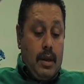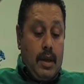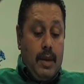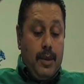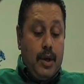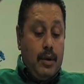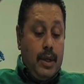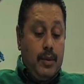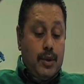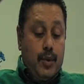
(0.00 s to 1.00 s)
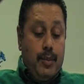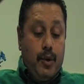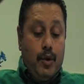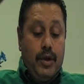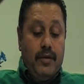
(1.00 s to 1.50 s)
Chemical that was
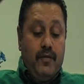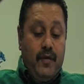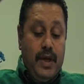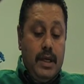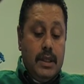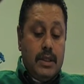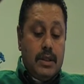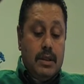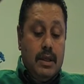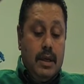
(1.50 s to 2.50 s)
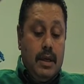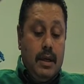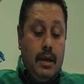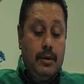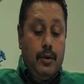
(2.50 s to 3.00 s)
reported in feeds
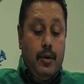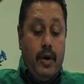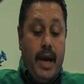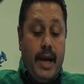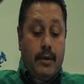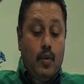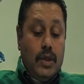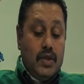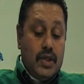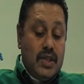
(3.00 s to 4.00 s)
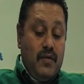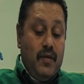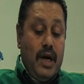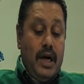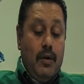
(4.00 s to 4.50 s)
under Act
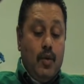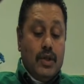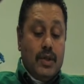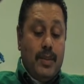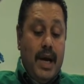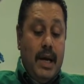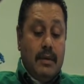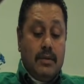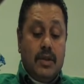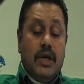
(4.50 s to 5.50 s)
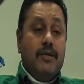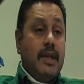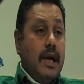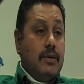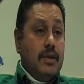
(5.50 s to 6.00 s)
165 was about
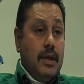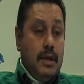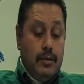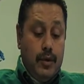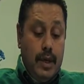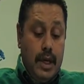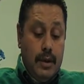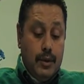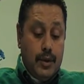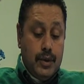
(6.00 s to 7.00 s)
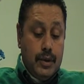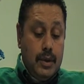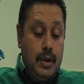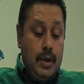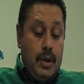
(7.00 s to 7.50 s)
$7,800.
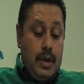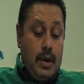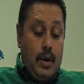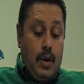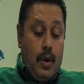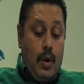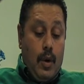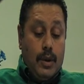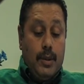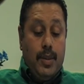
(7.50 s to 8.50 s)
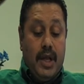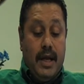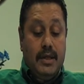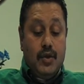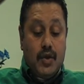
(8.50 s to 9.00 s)
On the
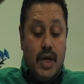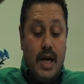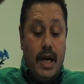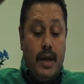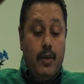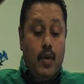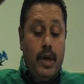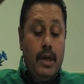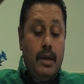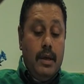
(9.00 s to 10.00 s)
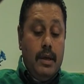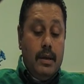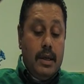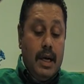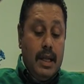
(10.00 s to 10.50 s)
planning side, we
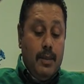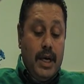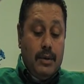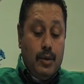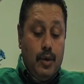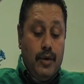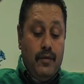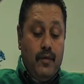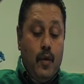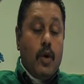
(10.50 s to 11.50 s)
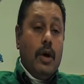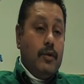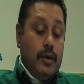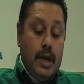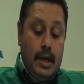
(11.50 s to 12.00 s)
got about
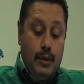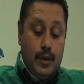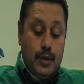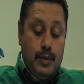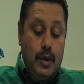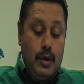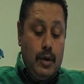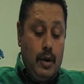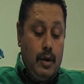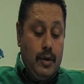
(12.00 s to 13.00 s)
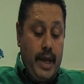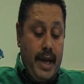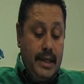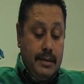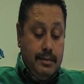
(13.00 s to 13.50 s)
$3,400 on
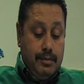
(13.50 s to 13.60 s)
that.